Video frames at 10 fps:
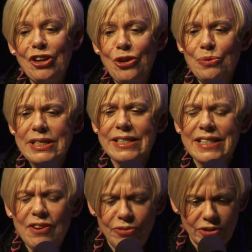you were
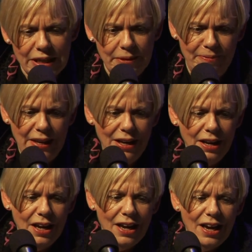suffering.
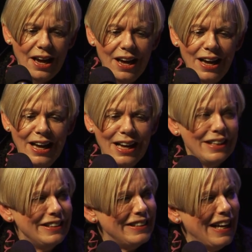
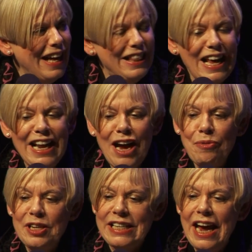And then I
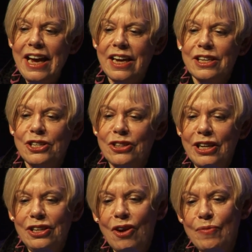would take it to
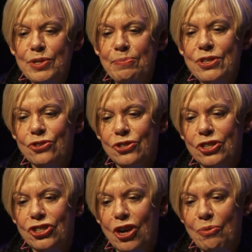the novice mistress
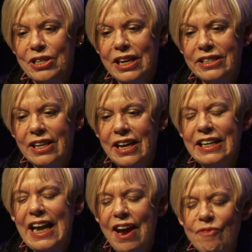to show what I'd
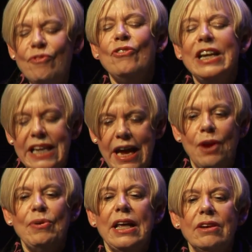done, and every
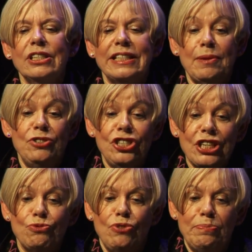day, without exception, she
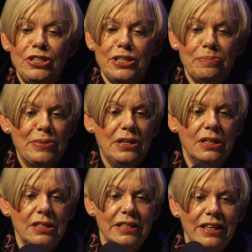just ripped it
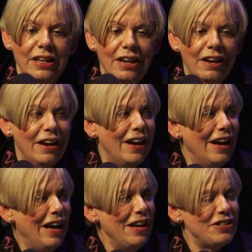apart.
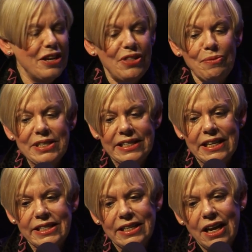So there was
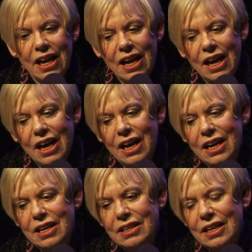this.
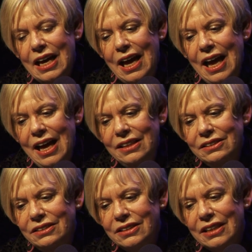
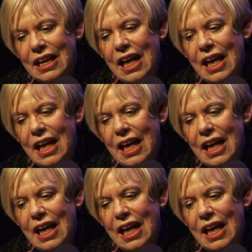It